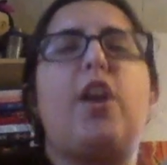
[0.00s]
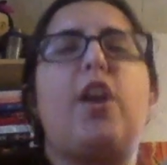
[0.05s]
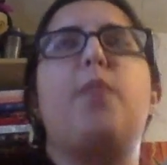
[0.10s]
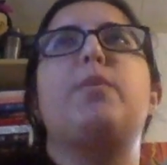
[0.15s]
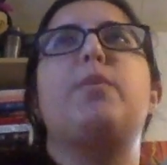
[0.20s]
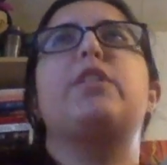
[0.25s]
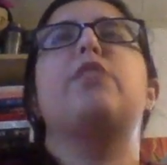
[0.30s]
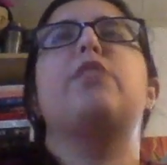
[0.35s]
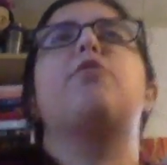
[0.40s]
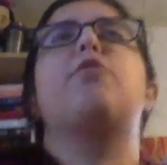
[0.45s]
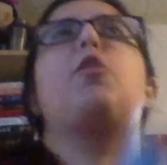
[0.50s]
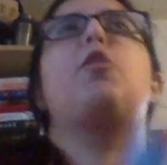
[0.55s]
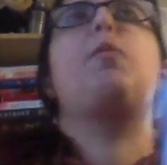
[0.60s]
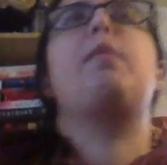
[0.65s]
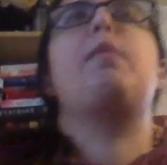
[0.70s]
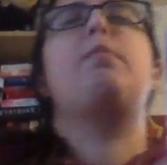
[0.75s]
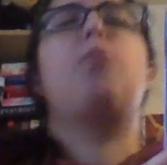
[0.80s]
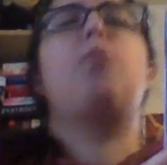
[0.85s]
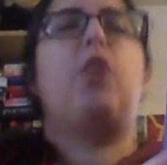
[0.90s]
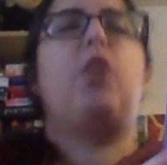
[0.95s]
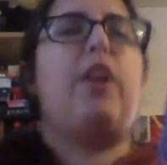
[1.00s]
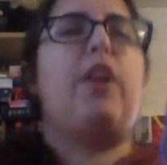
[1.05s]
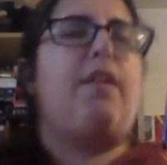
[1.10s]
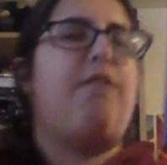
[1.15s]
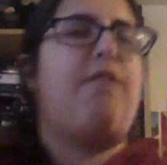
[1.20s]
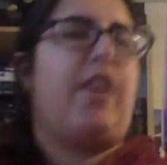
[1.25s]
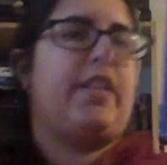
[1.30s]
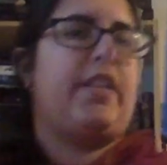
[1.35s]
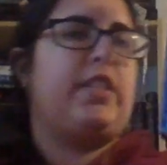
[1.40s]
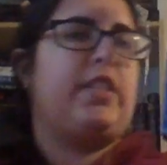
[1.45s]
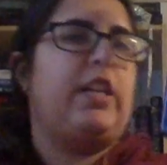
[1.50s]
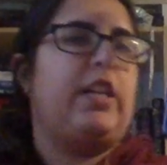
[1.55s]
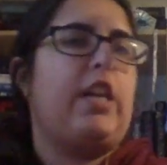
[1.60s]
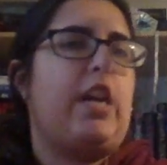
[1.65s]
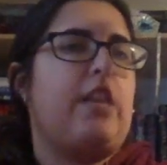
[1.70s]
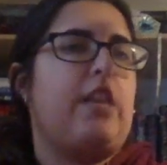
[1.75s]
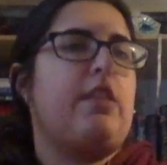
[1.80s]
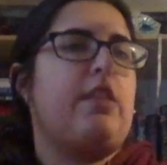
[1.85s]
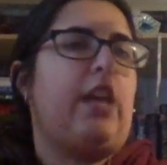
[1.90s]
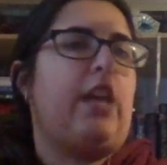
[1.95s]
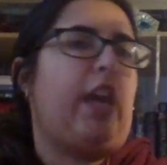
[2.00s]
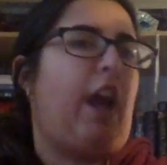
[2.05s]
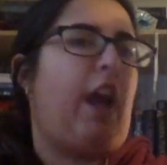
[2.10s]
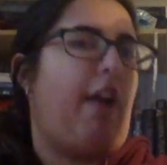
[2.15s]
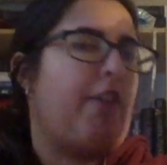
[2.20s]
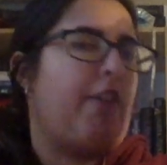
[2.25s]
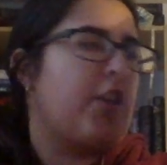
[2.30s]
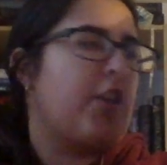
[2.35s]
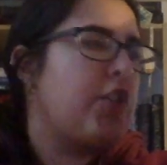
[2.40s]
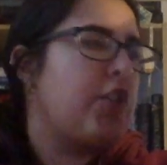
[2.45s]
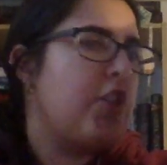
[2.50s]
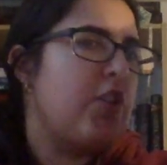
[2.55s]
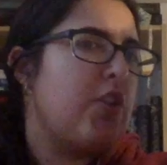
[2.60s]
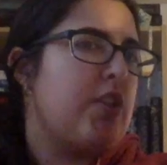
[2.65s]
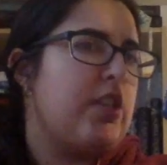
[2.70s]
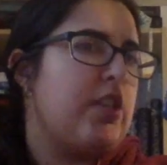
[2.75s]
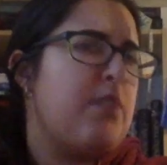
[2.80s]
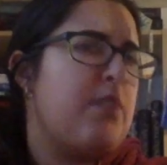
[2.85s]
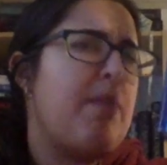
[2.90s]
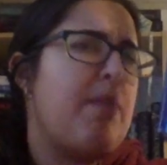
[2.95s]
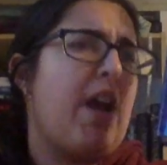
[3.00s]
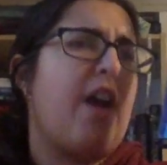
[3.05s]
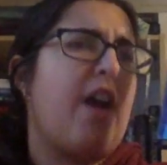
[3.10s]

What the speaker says: I was a little bit more invested in the characters, to be